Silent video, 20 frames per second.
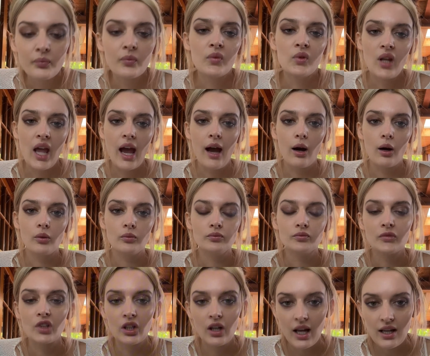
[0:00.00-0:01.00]
Now,
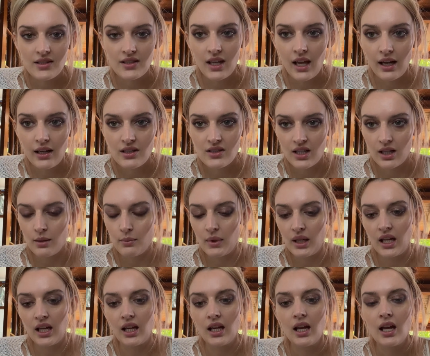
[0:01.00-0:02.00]
your next line is going to
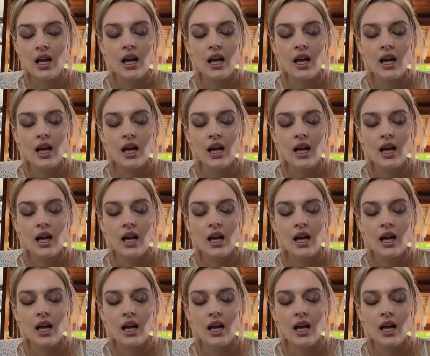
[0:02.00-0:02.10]
be